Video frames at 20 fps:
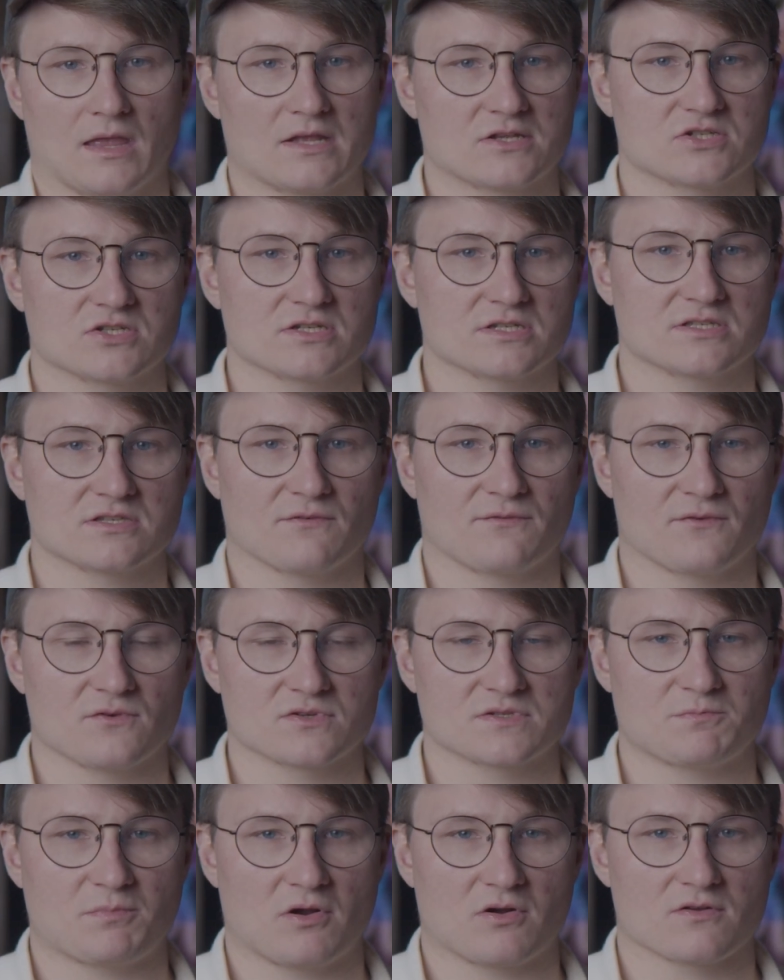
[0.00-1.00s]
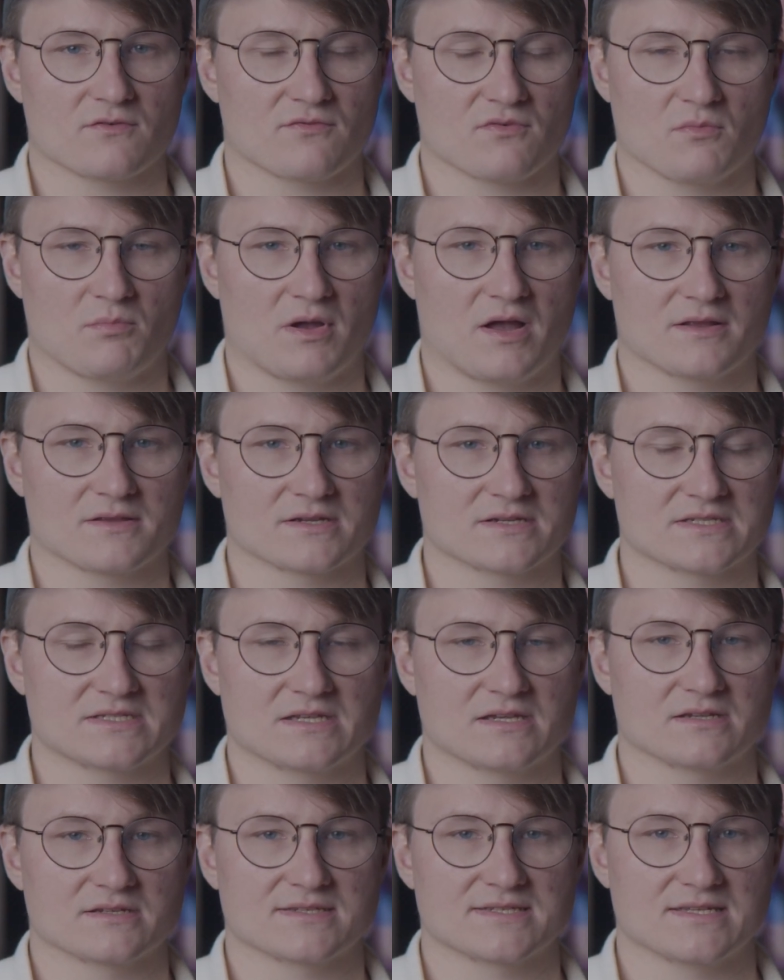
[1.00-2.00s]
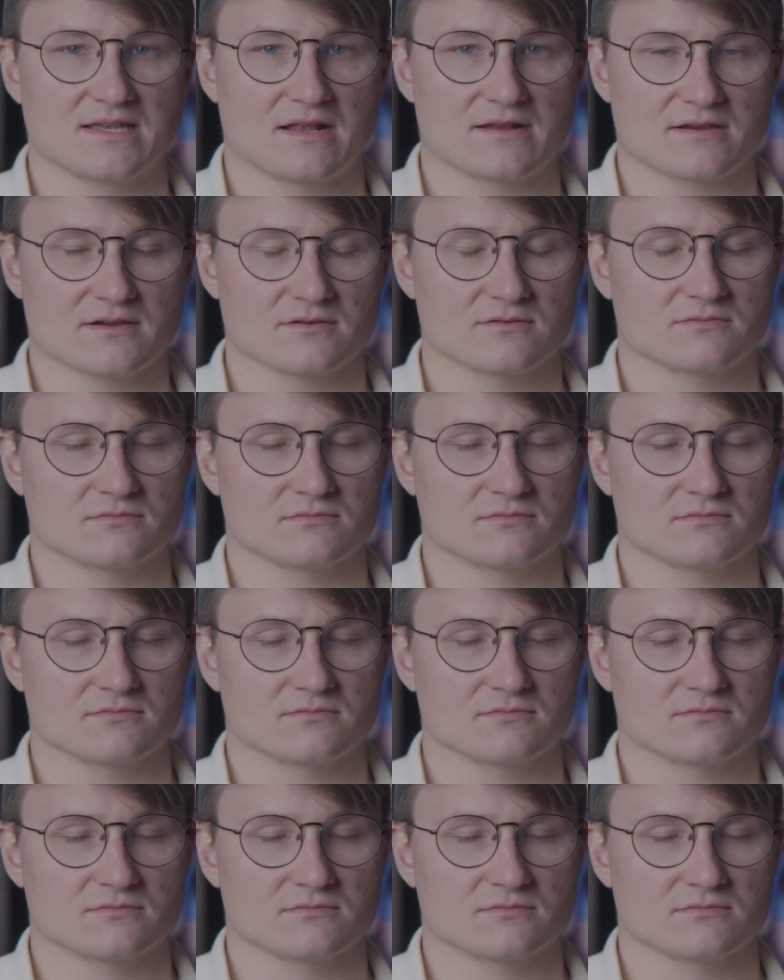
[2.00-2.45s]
It's just the first part of Robotnik saying Sonic